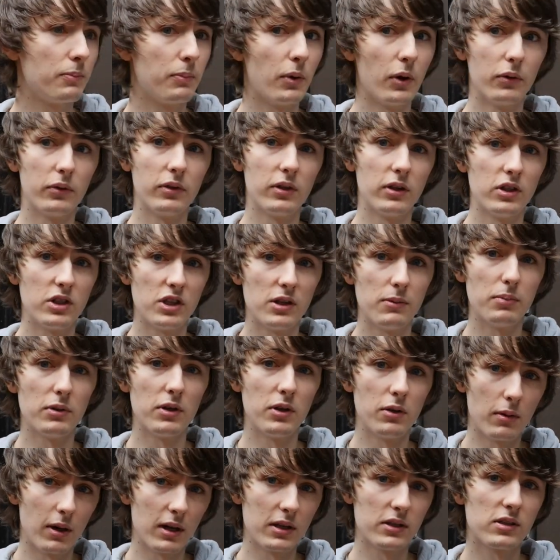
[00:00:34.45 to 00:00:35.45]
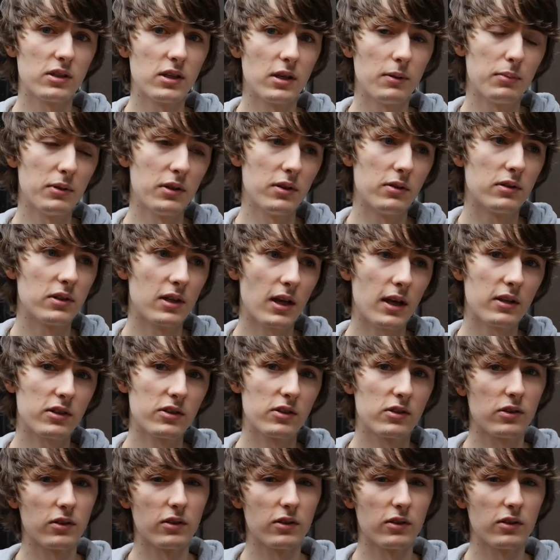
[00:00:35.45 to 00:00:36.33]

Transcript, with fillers: both the GPU and CPU tests,